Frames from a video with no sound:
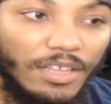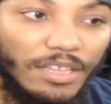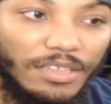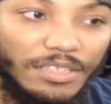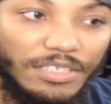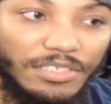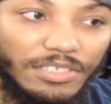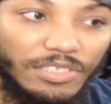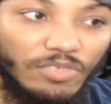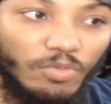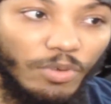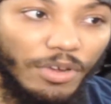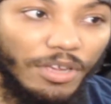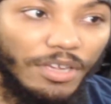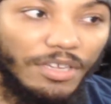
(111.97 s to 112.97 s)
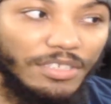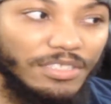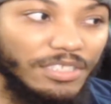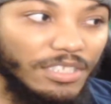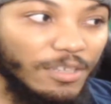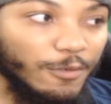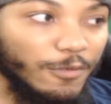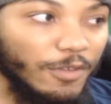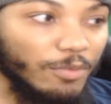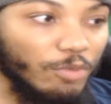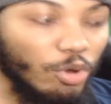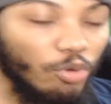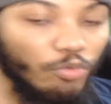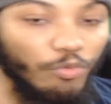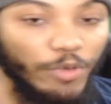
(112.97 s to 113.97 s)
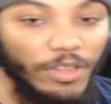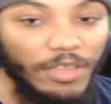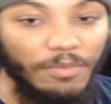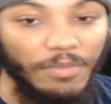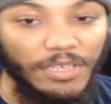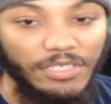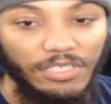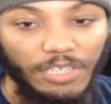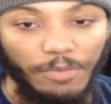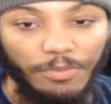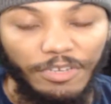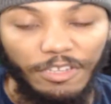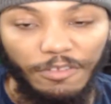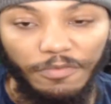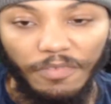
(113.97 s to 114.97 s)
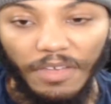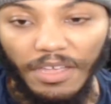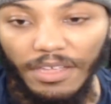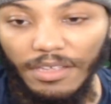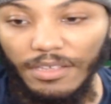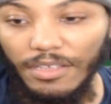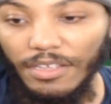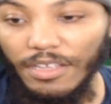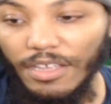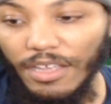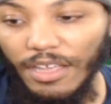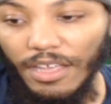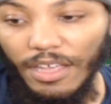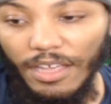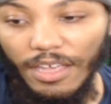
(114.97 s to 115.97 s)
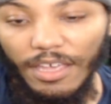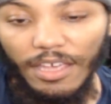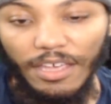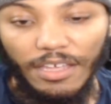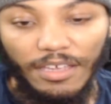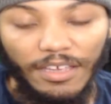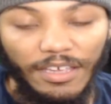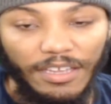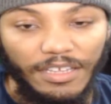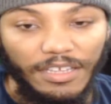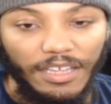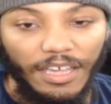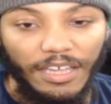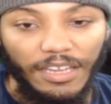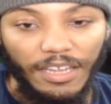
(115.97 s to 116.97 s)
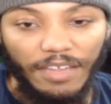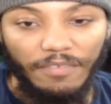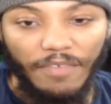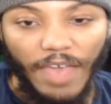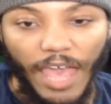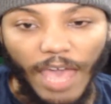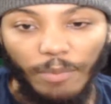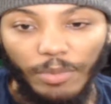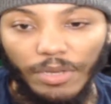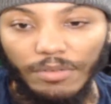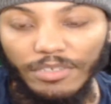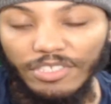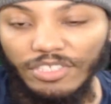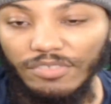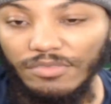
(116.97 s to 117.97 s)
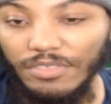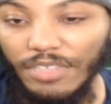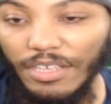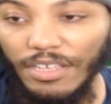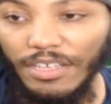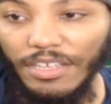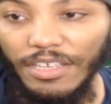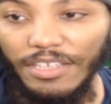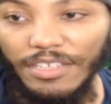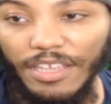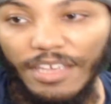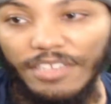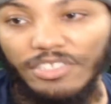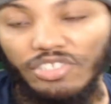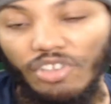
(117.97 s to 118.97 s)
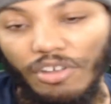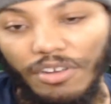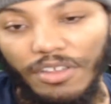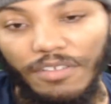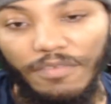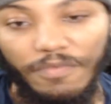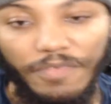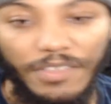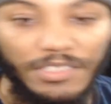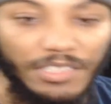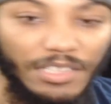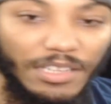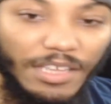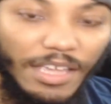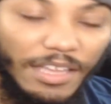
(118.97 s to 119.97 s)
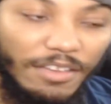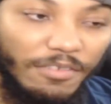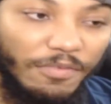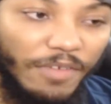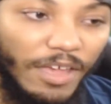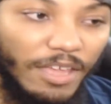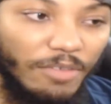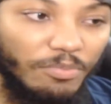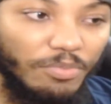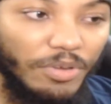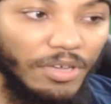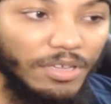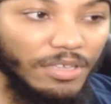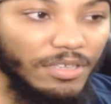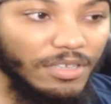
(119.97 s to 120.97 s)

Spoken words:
this is where Teofimo really messed up in this fight, and it didn't even happen as soon. It started physically in the fight, but